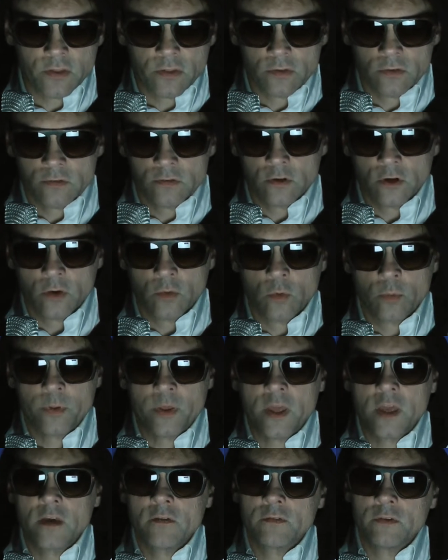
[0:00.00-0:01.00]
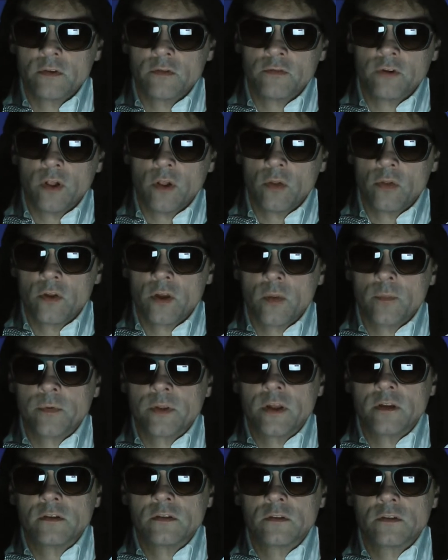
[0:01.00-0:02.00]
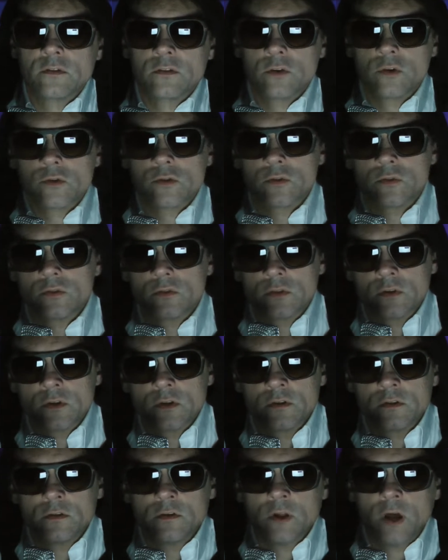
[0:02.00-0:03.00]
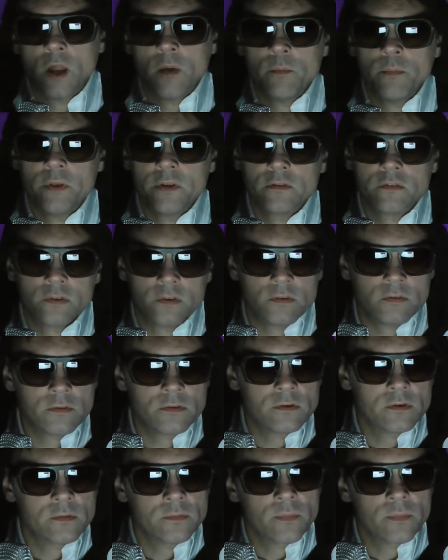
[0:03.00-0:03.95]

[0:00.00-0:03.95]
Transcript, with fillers: The start will be given. Follow the updates in the socials to not miss it.